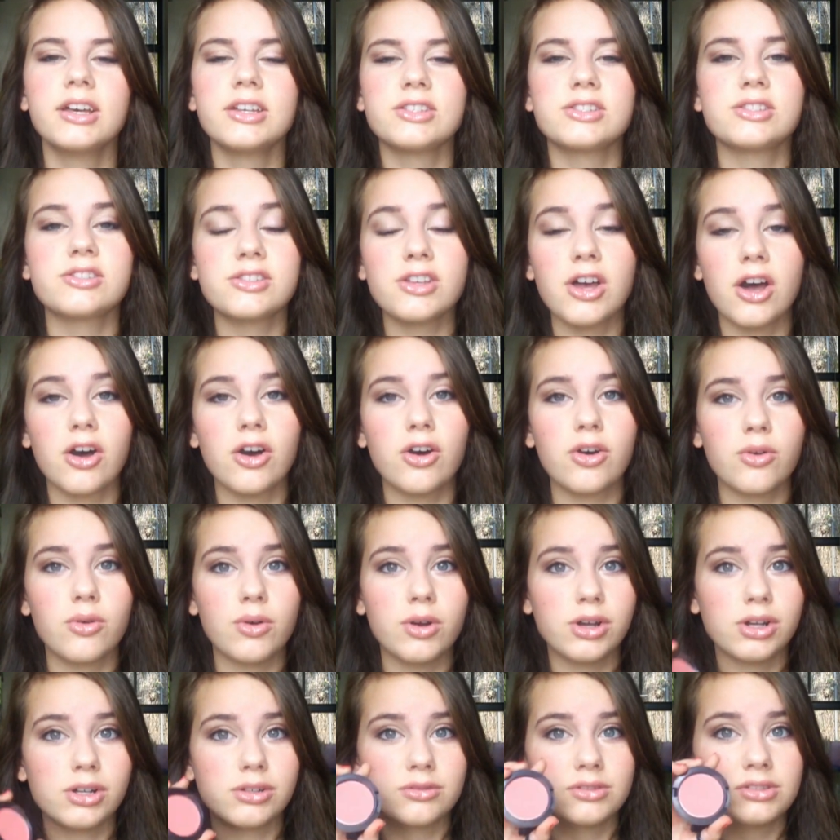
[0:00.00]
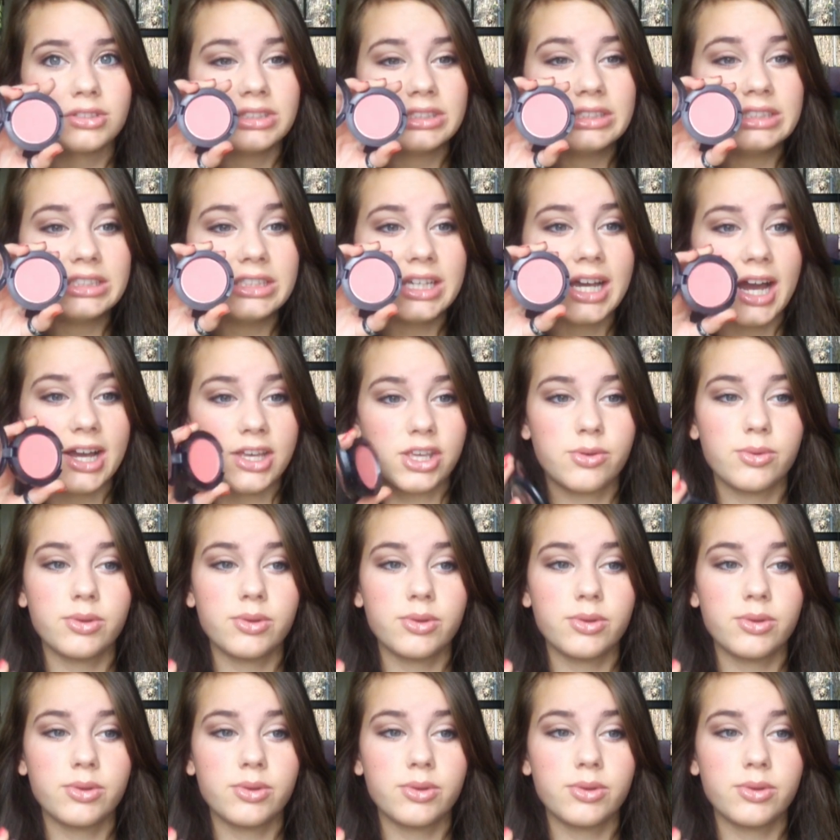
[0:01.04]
So yeah,